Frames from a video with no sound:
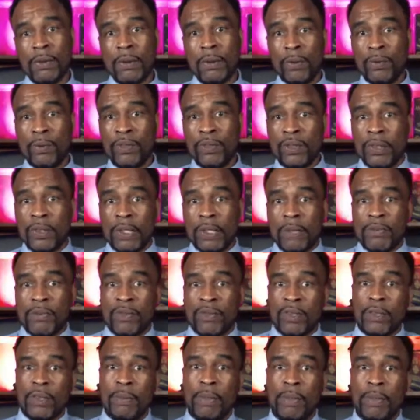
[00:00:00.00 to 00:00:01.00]
when you come to
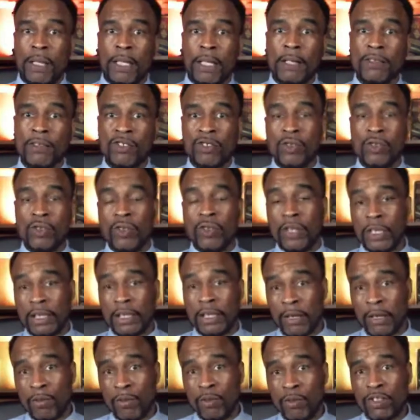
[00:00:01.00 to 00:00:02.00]
the bank. So you get
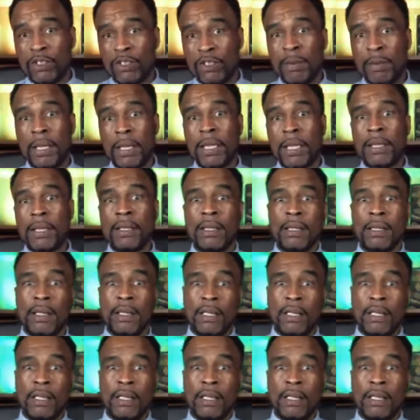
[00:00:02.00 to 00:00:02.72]
that respect.